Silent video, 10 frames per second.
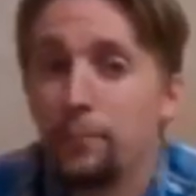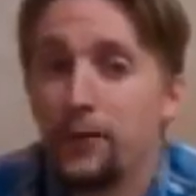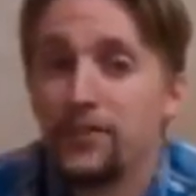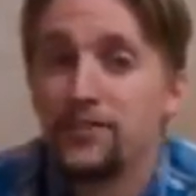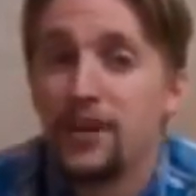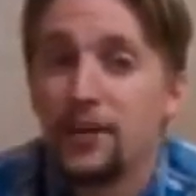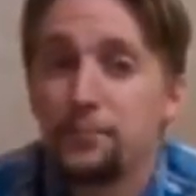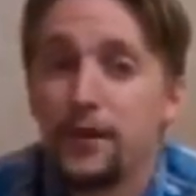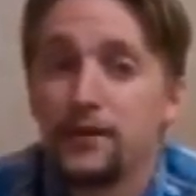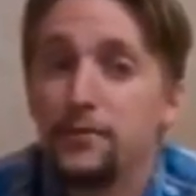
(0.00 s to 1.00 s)
But this
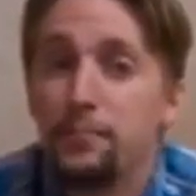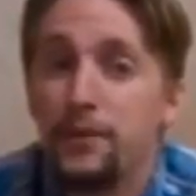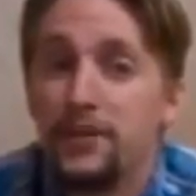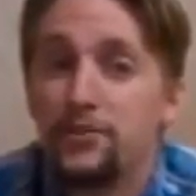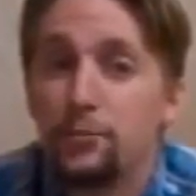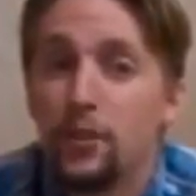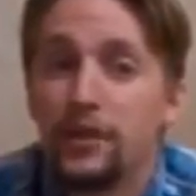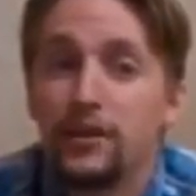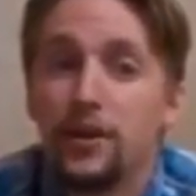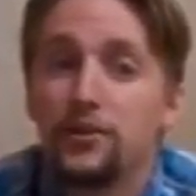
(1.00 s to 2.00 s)
aspect means
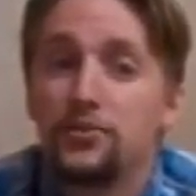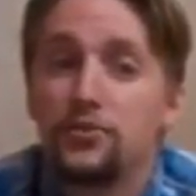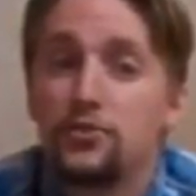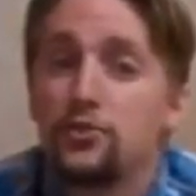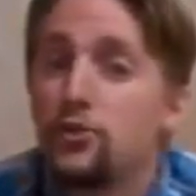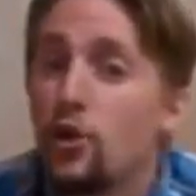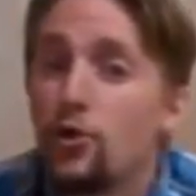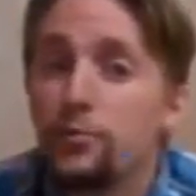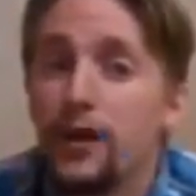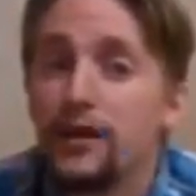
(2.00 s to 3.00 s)
working on
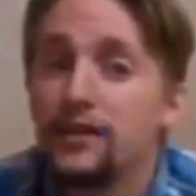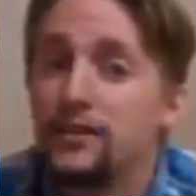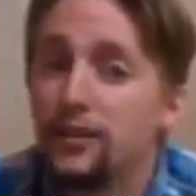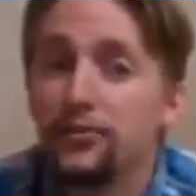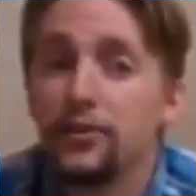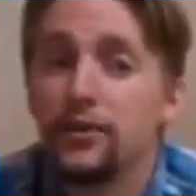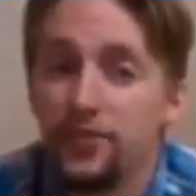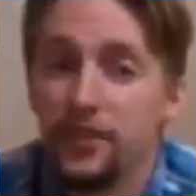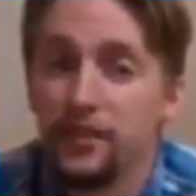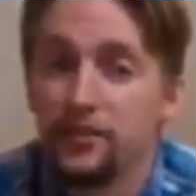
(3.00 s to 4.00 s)
so many different
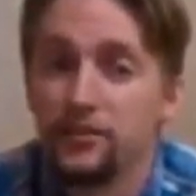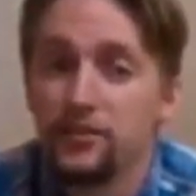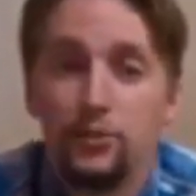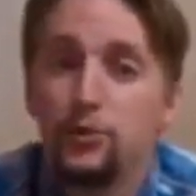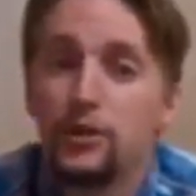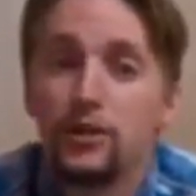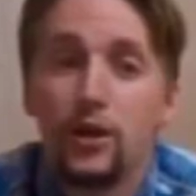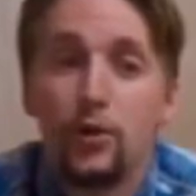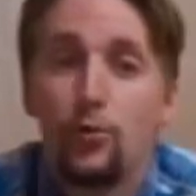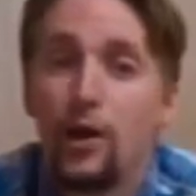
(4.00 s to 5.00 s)
things. You could
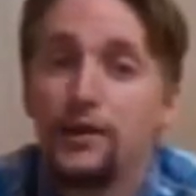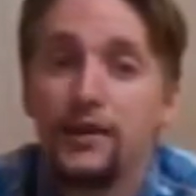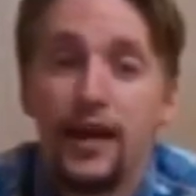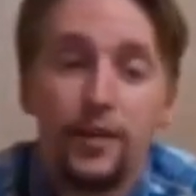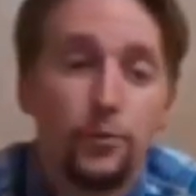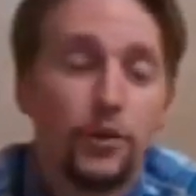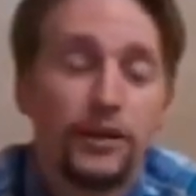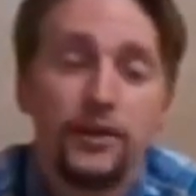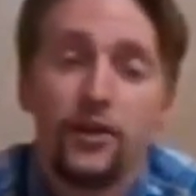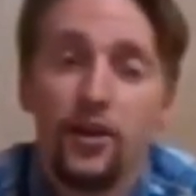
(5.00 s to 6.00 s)
go one day
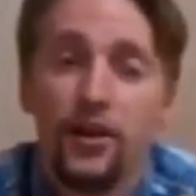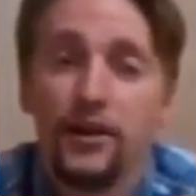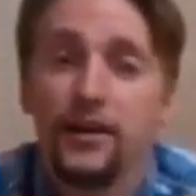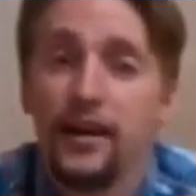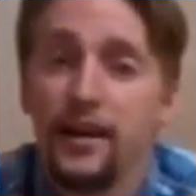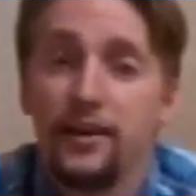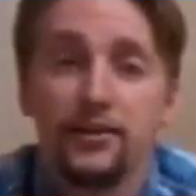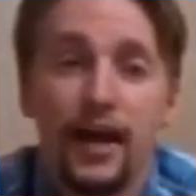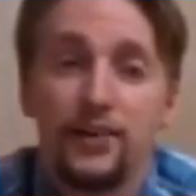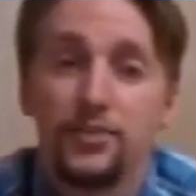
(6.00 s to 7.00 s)
working on a
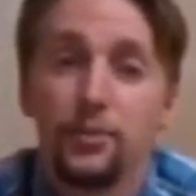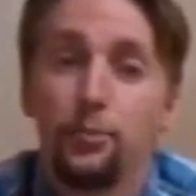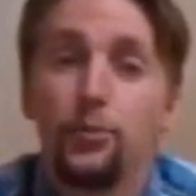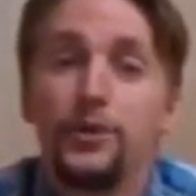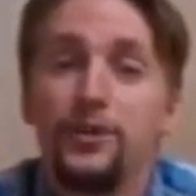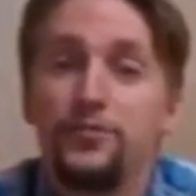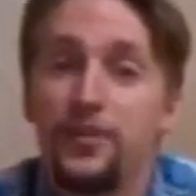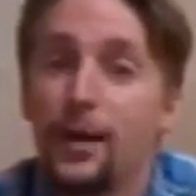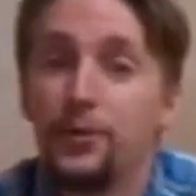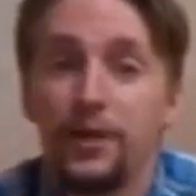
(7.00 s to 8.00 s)
classic wood and
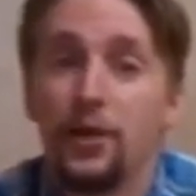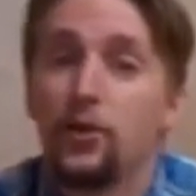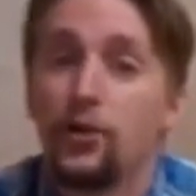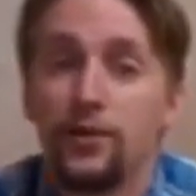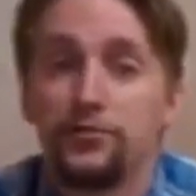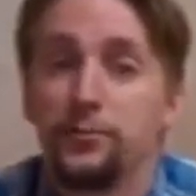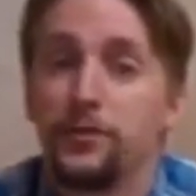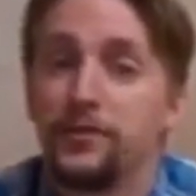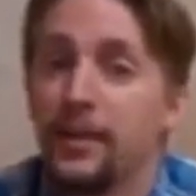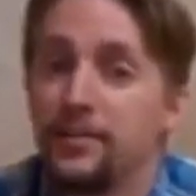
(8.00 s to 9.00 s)
fabric aircraft from the
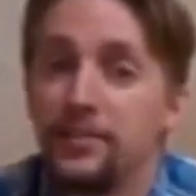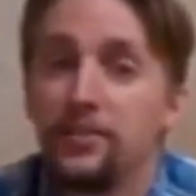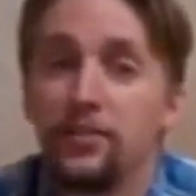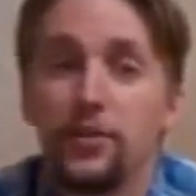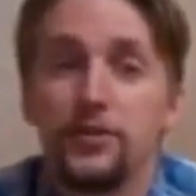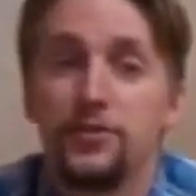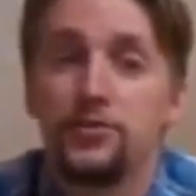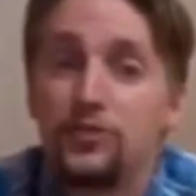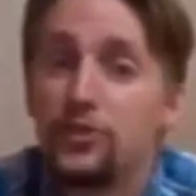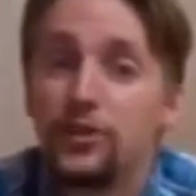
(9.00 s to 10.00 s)
1930s
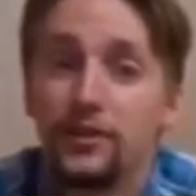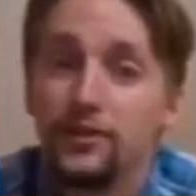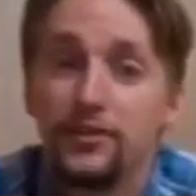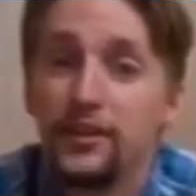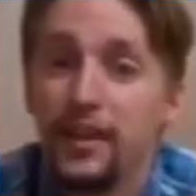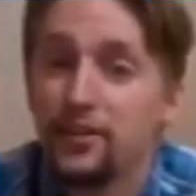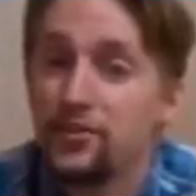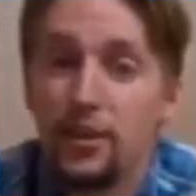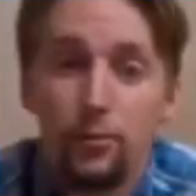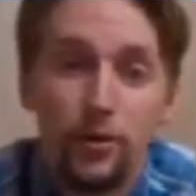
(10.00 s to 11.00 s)
to the next
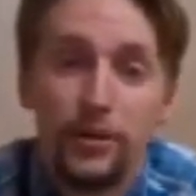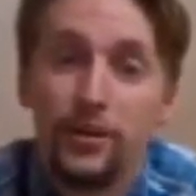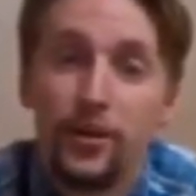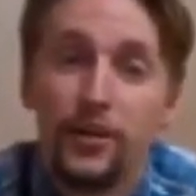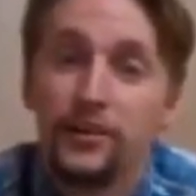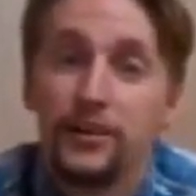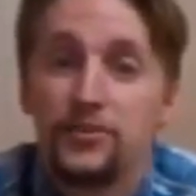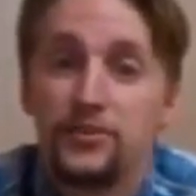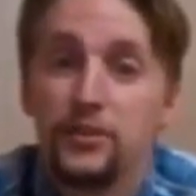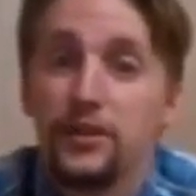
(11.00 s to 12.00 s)
day working on a
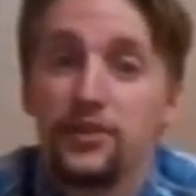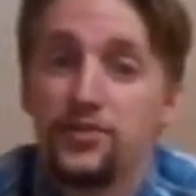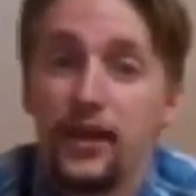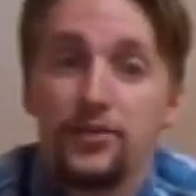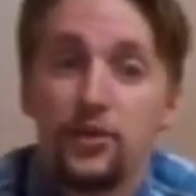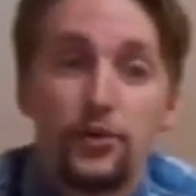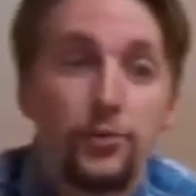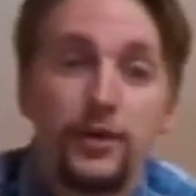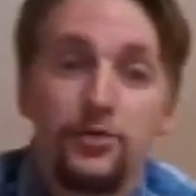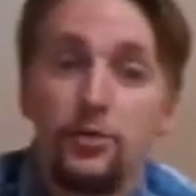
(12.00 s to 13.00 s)
Cirrus
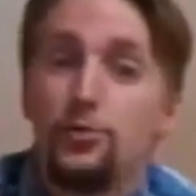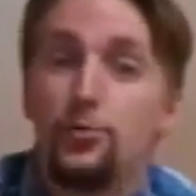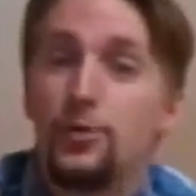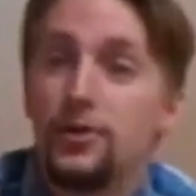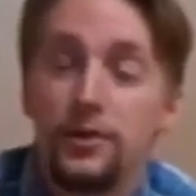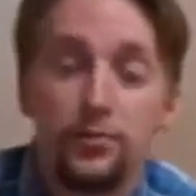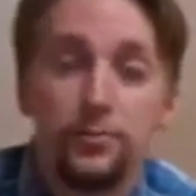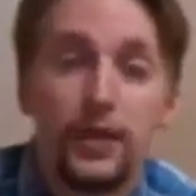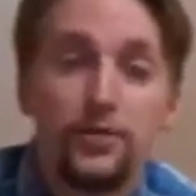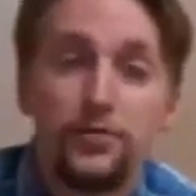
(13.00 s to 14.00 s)
SR-22 that was
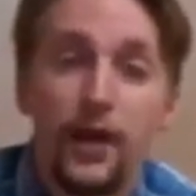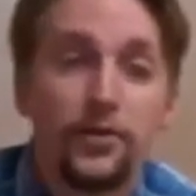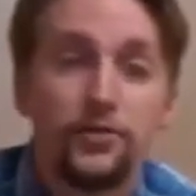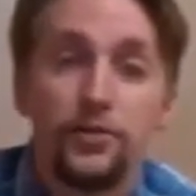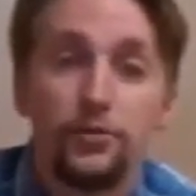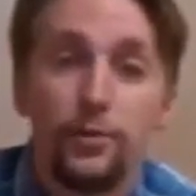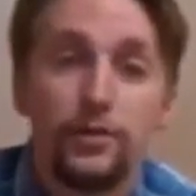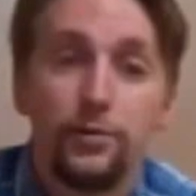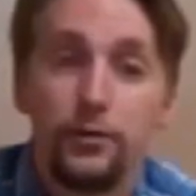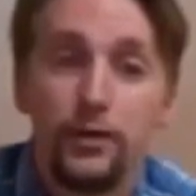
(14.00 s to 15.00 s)
manufactured in
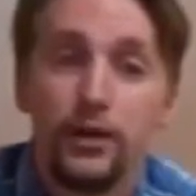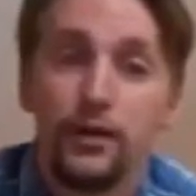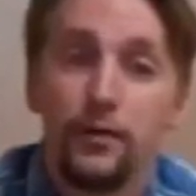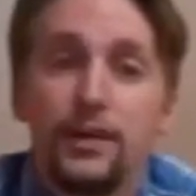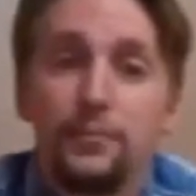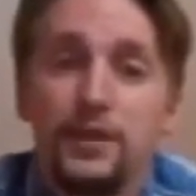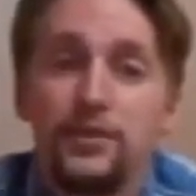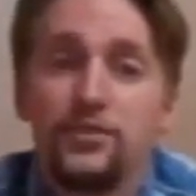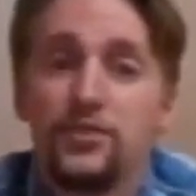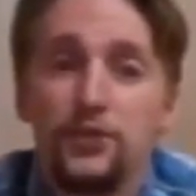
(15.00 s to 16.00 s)
2021. It
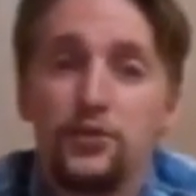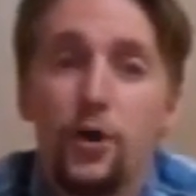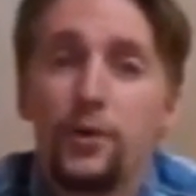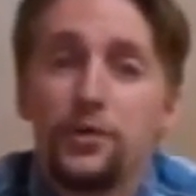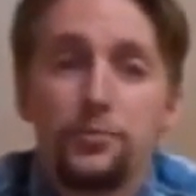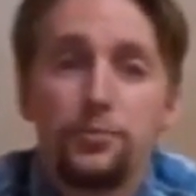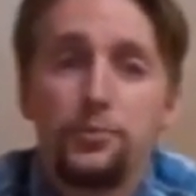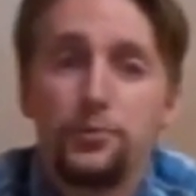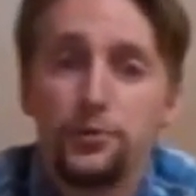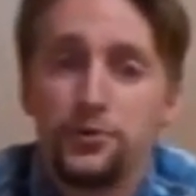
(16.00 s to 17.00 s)
means knowing the
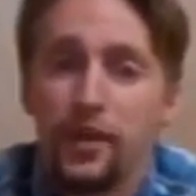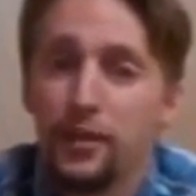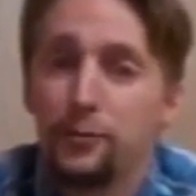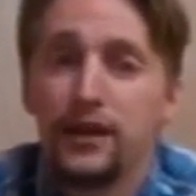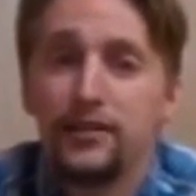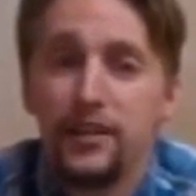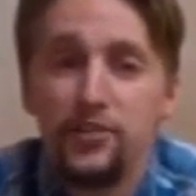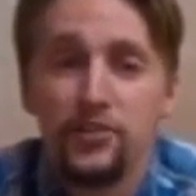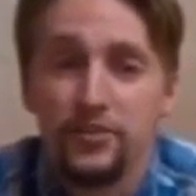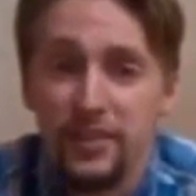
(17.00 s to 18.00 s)
rules and regulations